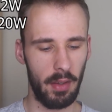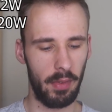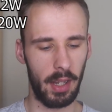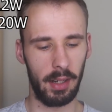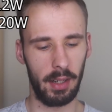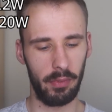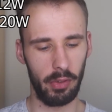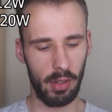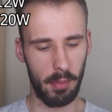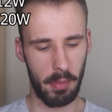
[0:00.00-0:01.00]
Then if you
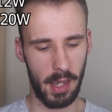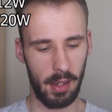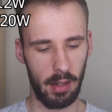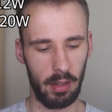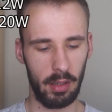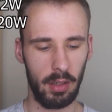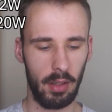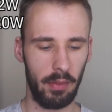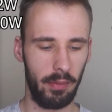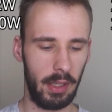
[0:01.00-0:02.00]
compare
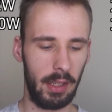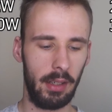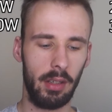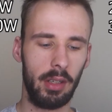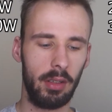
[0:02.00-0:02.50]
the